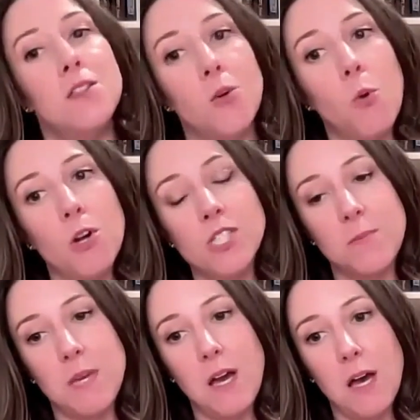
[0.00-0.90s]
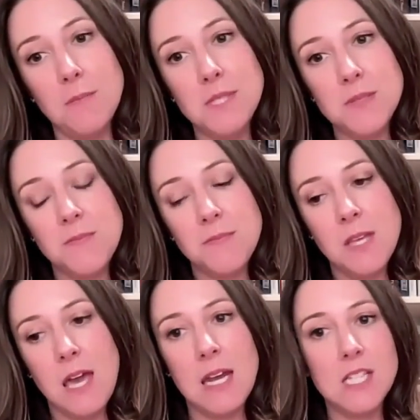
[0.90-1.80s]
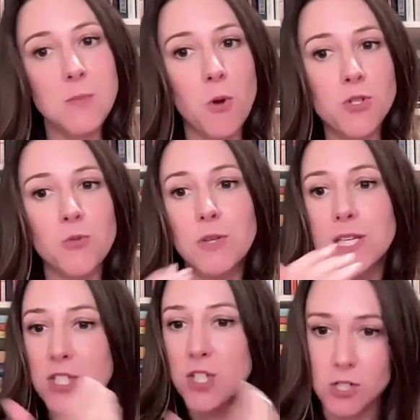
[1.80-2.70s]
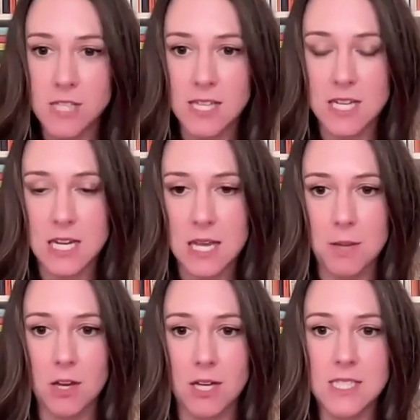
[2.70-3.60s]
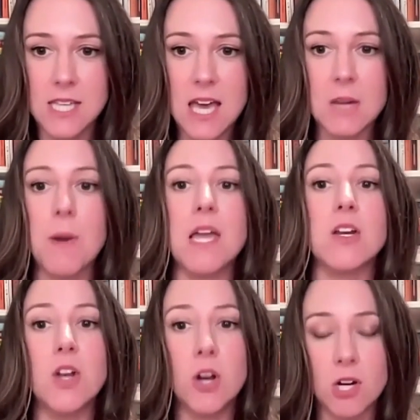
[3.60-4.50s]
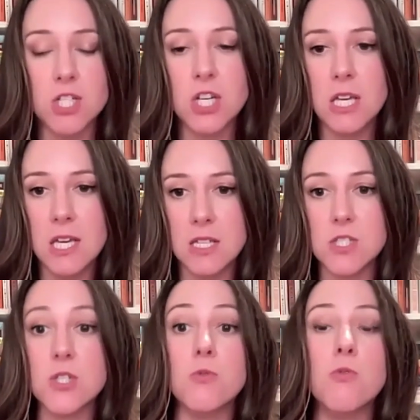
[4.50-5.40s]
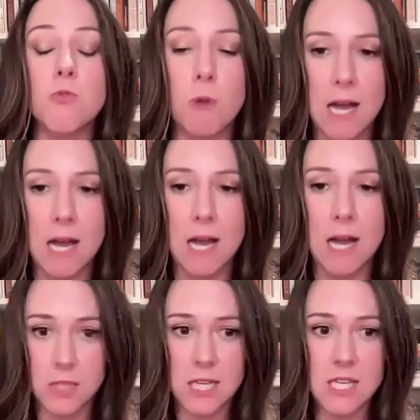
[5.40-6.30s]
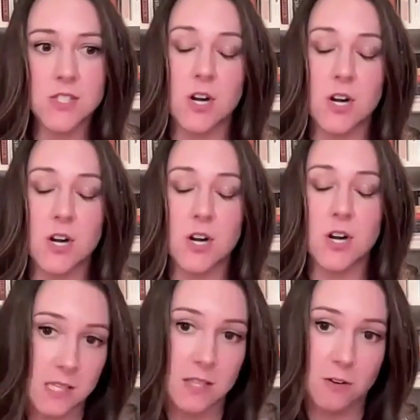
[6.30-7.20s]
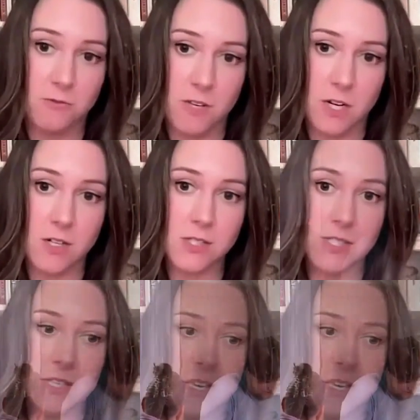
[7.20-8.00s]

the worse it becomes. And exposure really turns that dynamic on its head by encouraging kids to gradually start facing their fears.